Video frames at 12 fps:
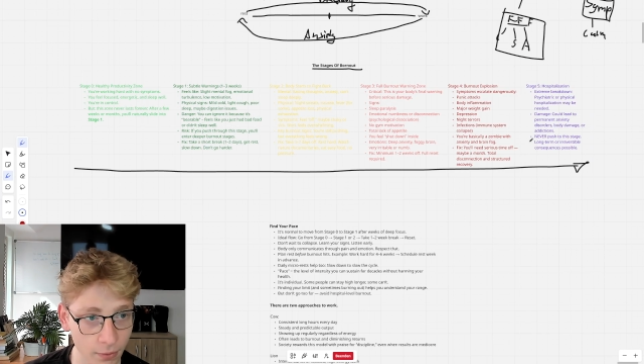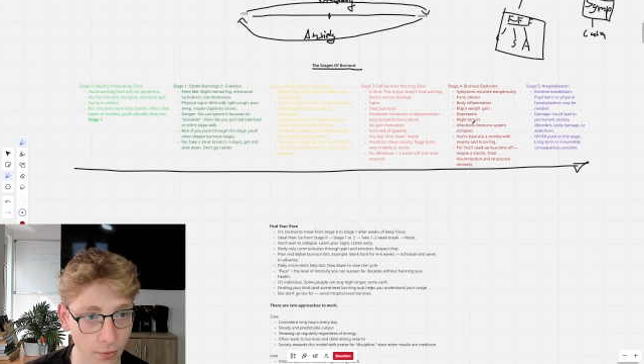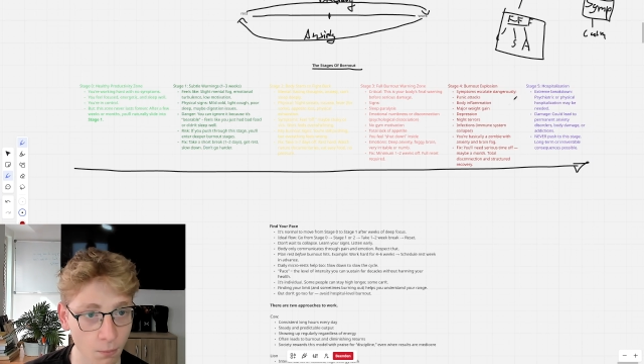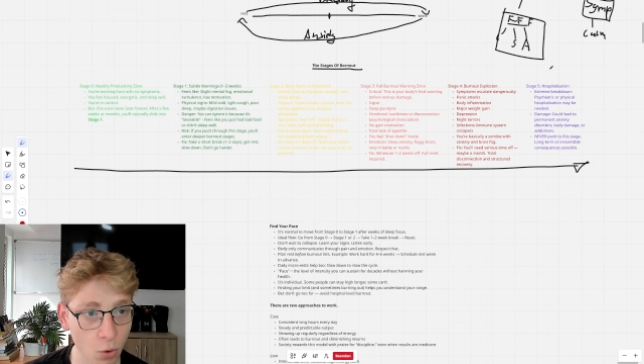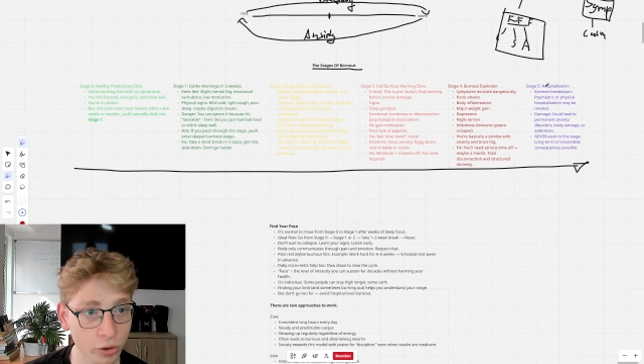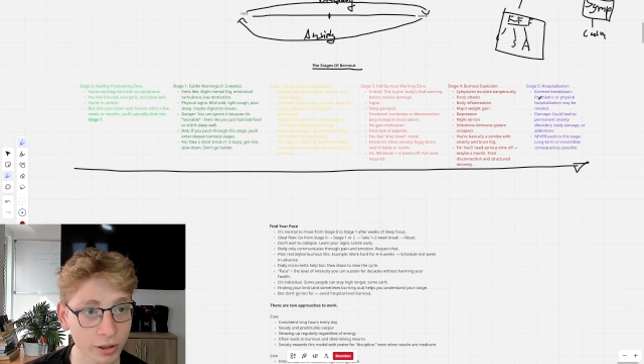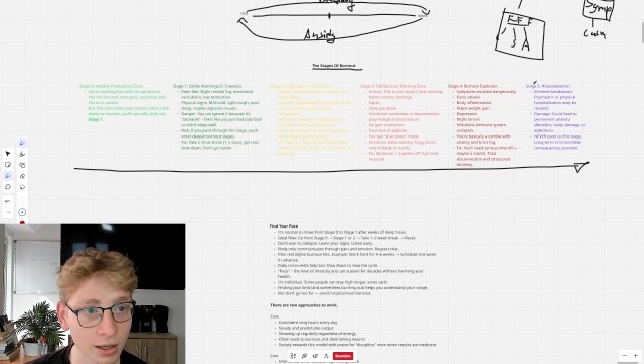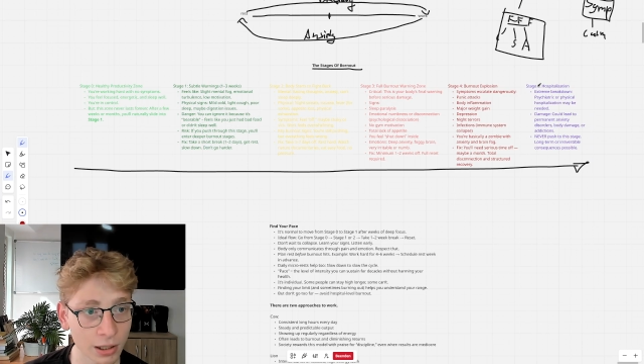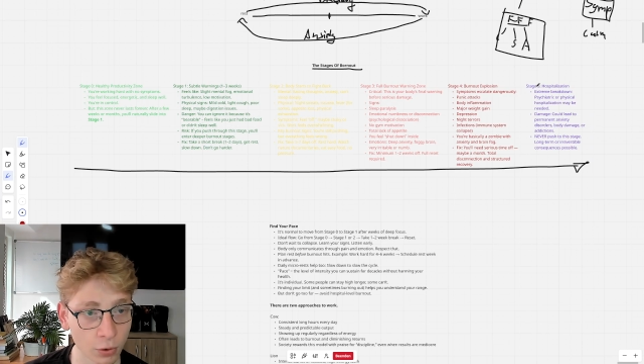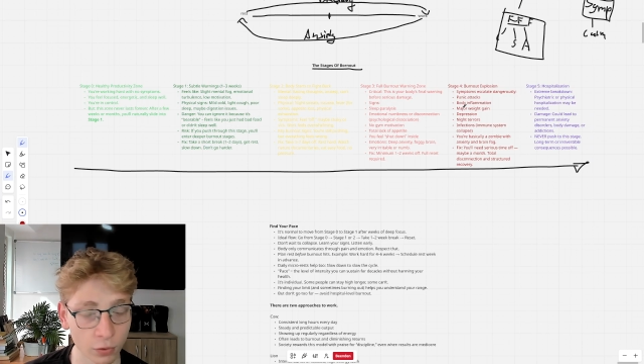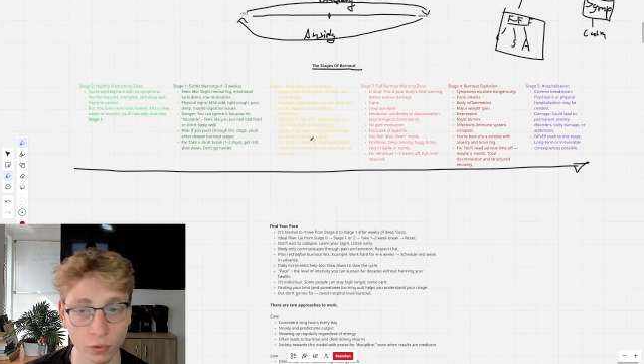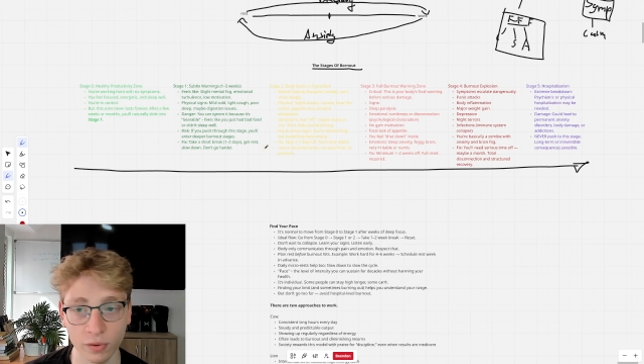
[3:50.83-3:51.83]
the more you get
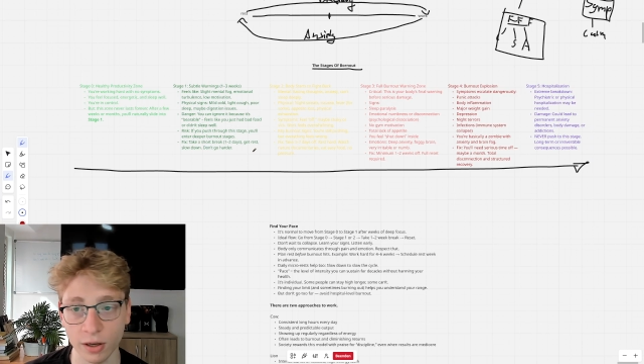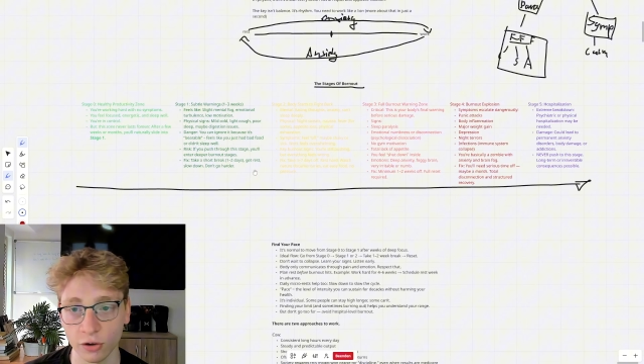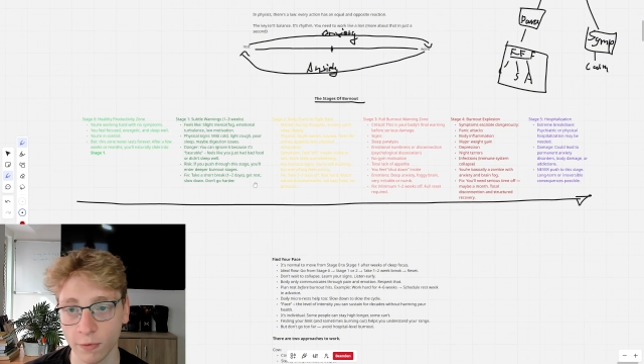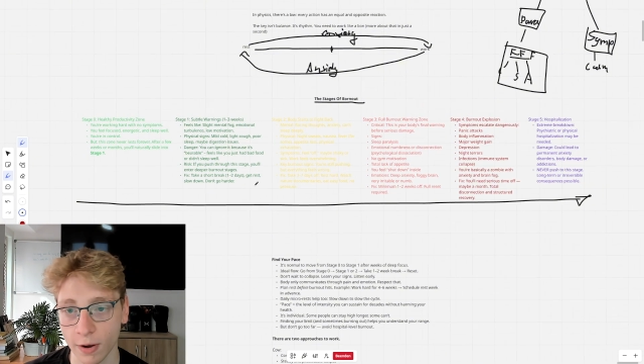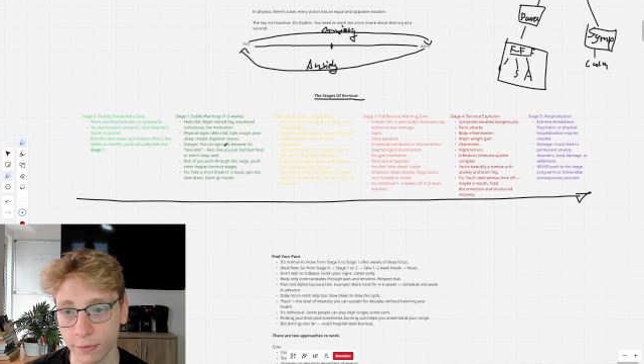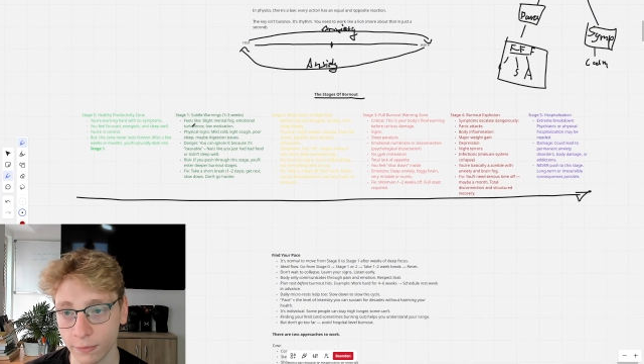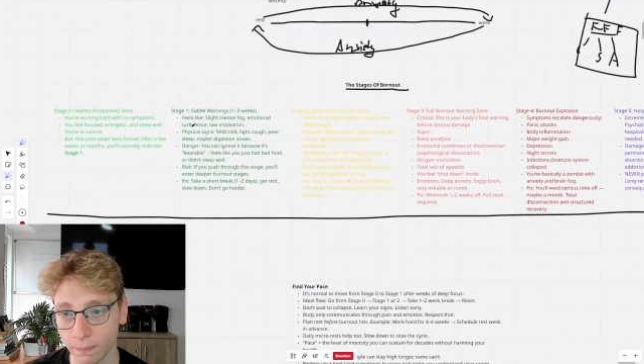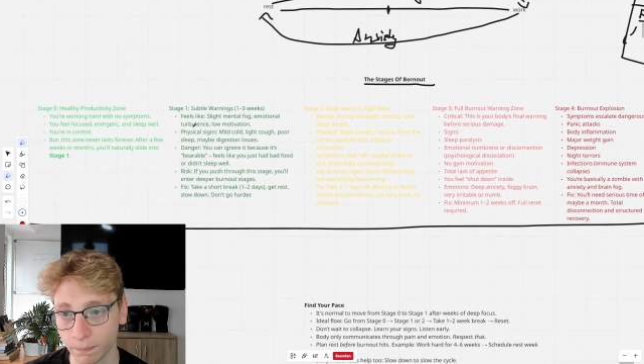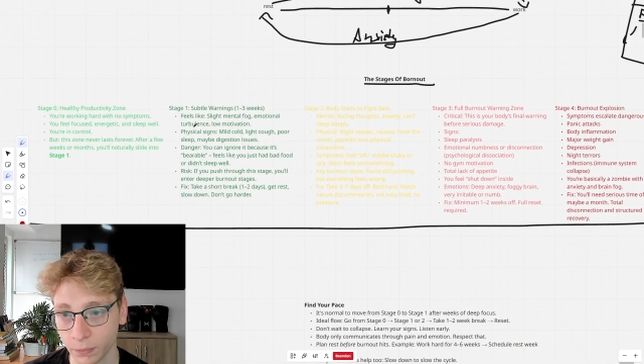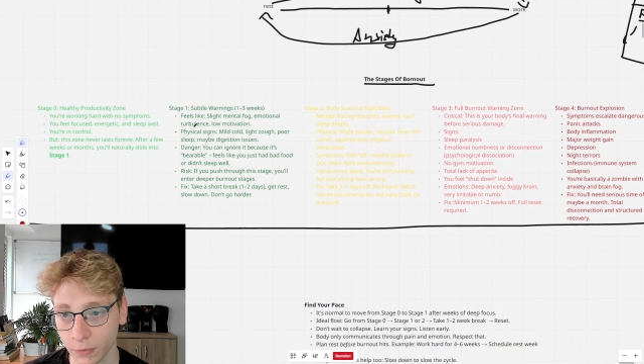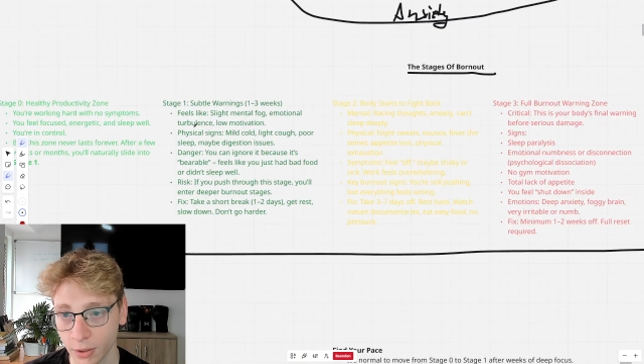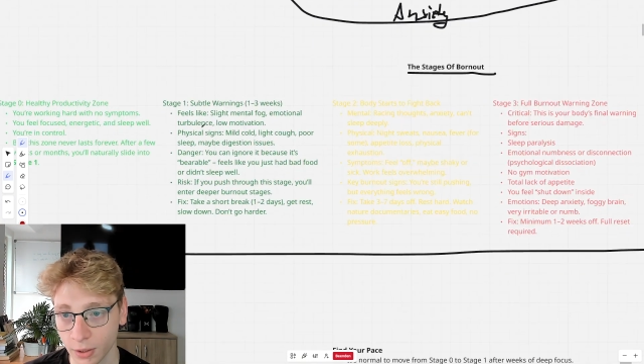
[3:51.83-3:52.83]
close to stage 5.
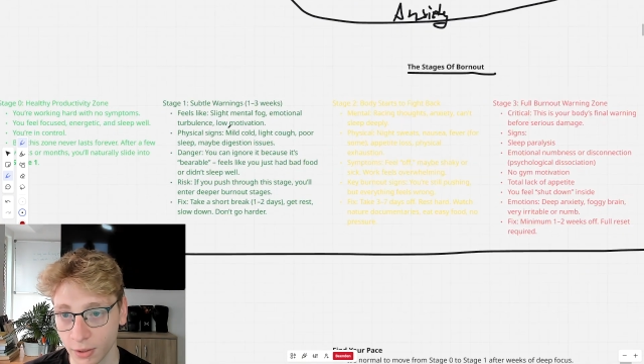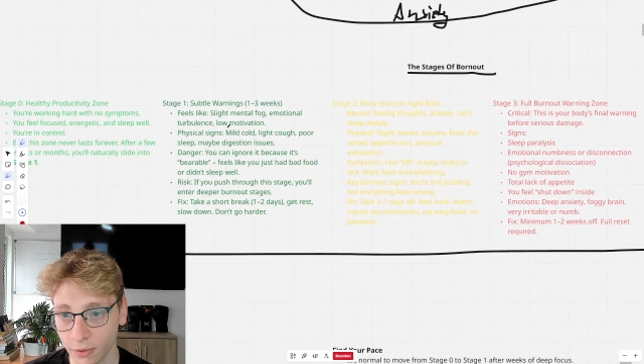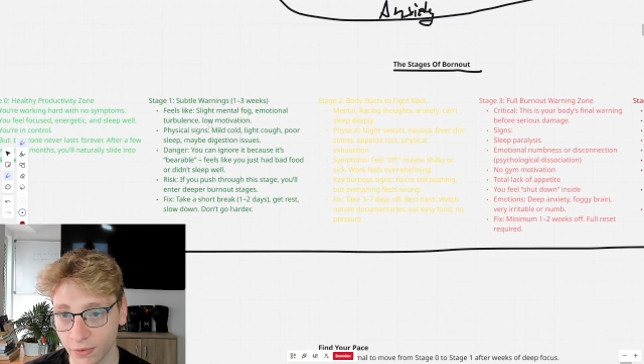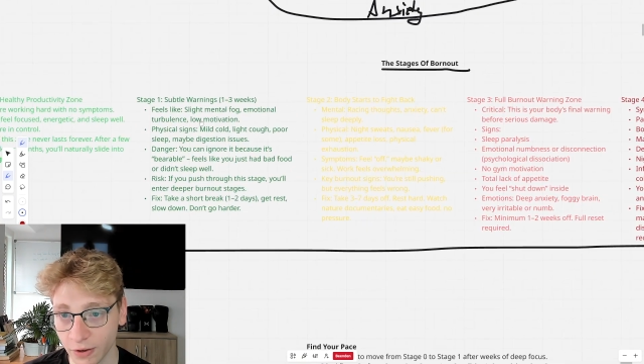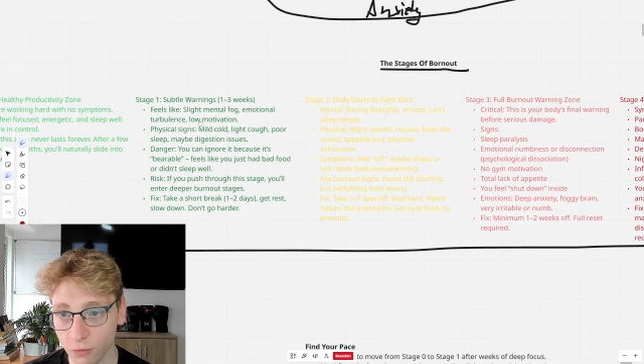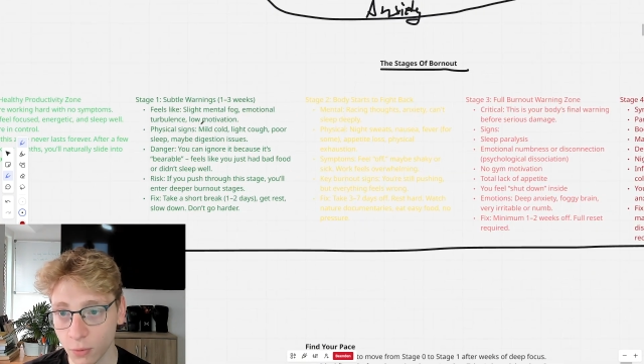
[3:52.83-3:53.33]
Stage